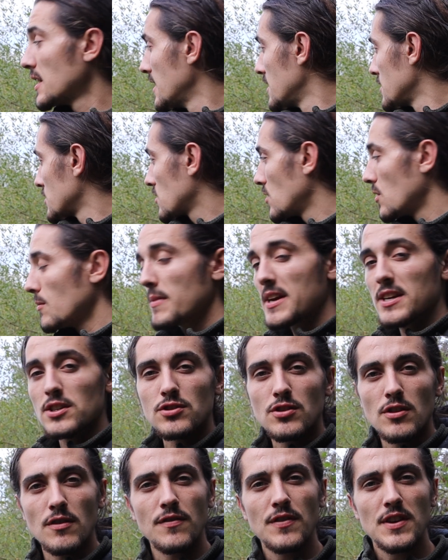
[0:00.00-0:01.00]
It's got a
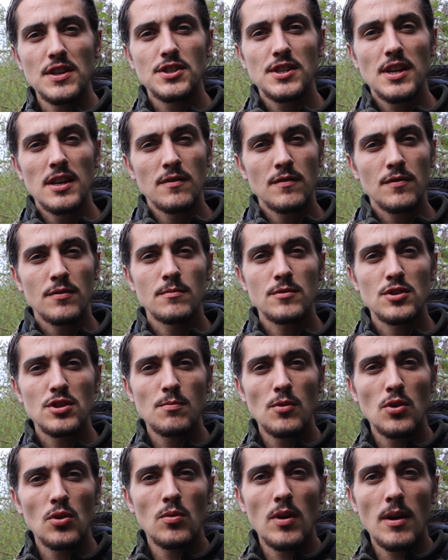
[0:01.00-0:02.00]
mixture of fishing from
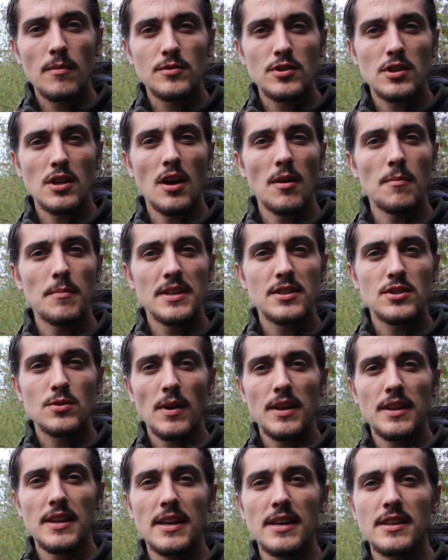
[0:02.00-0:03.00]
small up to like
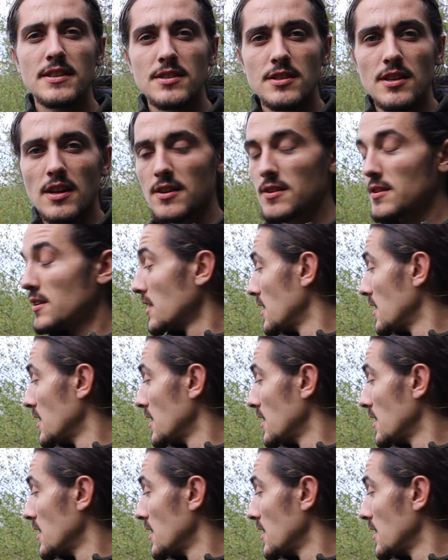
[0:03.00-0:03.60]
mid-20s. So